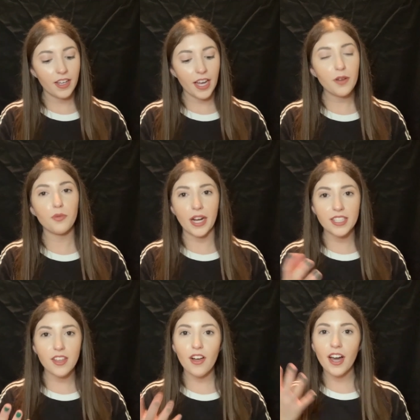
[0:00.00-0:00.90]
It
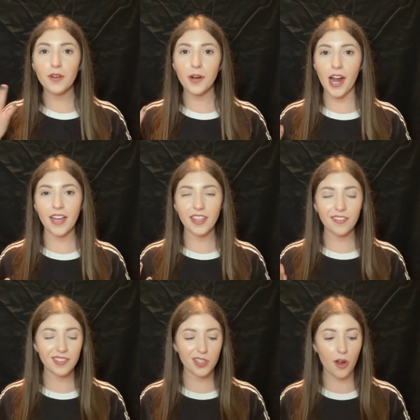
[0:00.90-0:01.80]
rains a lot where I
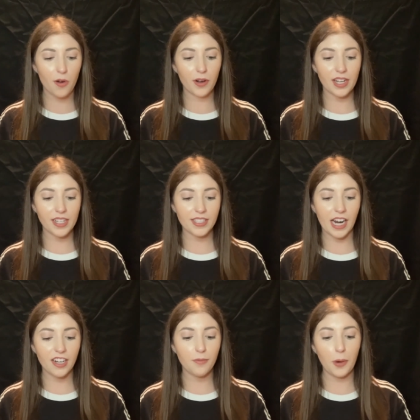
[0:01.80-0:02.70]
live, so it's
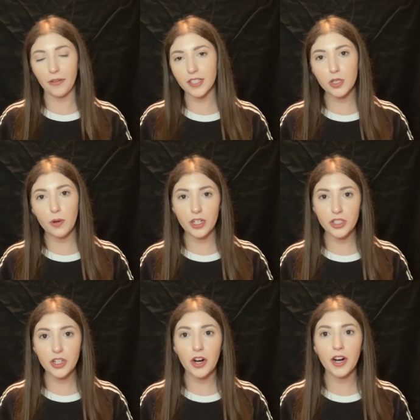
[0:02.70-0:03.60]
kind of pointless to wash
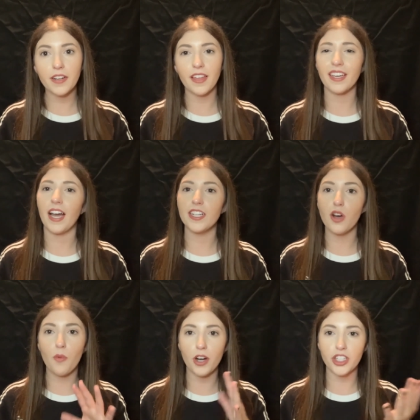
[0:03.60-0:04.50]
your car. Like, I
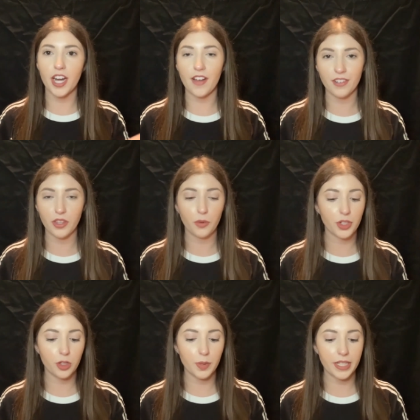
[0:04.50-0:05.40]
don't wash it ever in the
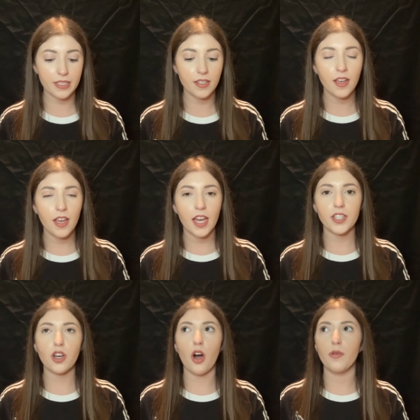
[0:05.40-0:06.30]
winter because
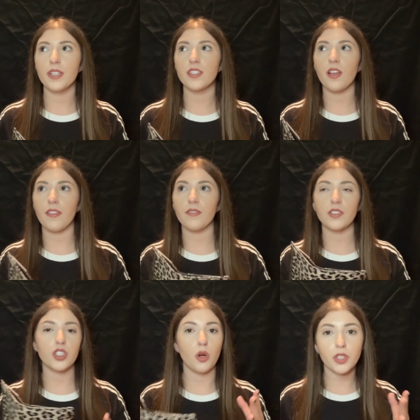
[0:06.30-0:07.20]
it's always
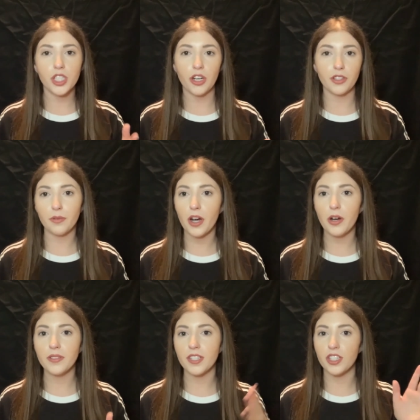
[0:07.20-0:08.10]
salty on the
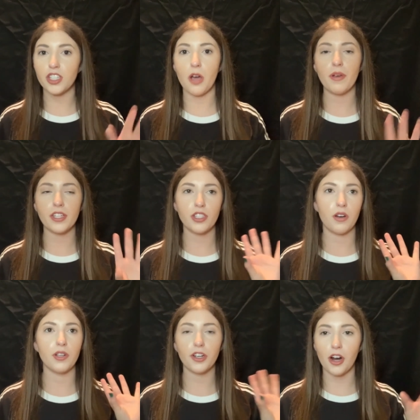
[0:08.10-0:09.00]
roads and snowy,
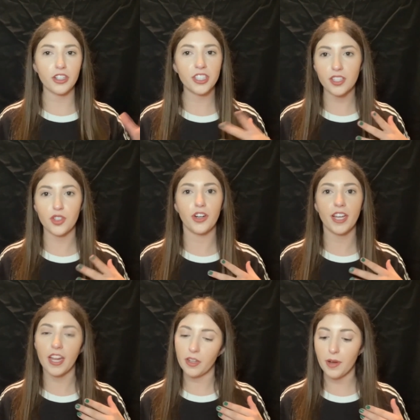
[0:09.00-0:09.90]
so your car just gets
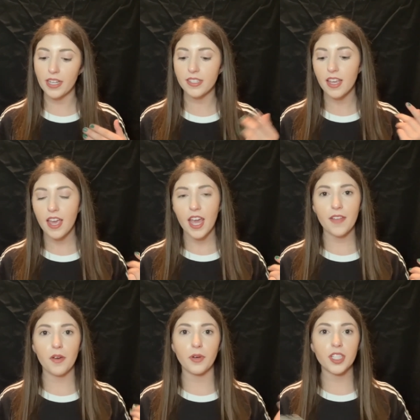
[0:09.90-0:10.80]
dirty anyways.
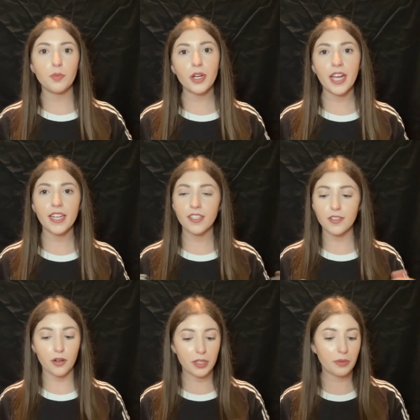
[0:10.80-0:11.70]
And then when spring hits,
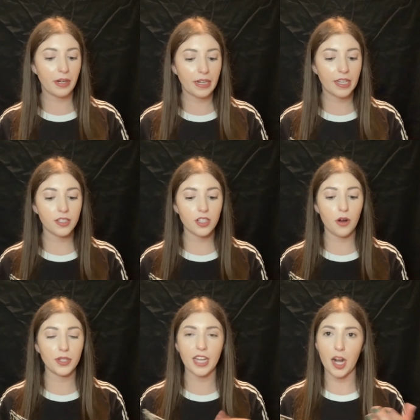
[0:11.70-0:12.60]
it's always raining,
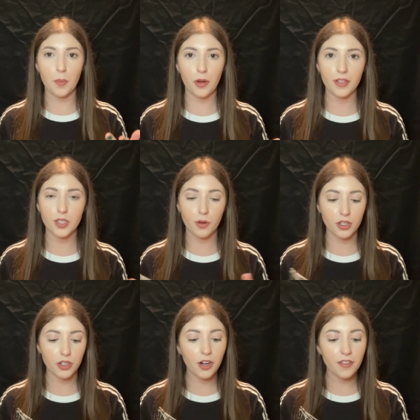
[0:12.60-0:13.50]
so it's kind of pointless to
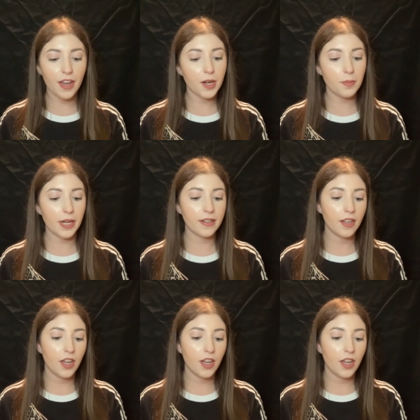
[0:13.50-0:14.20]
wash your car then. But